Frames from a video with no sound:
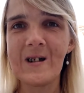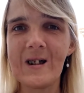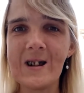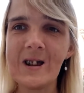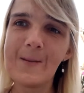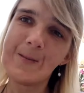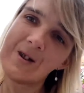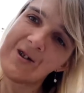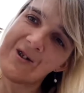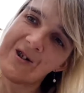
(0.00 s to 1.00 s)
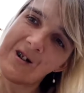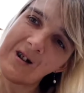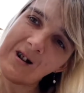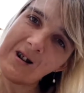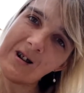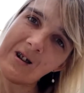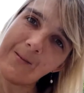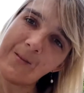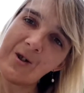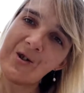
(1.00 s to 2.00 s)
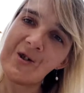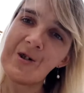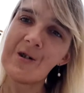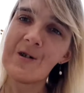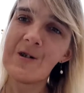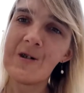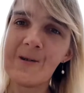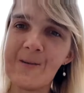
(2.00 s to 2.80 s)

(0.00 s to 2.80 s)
Let me check. Let me check.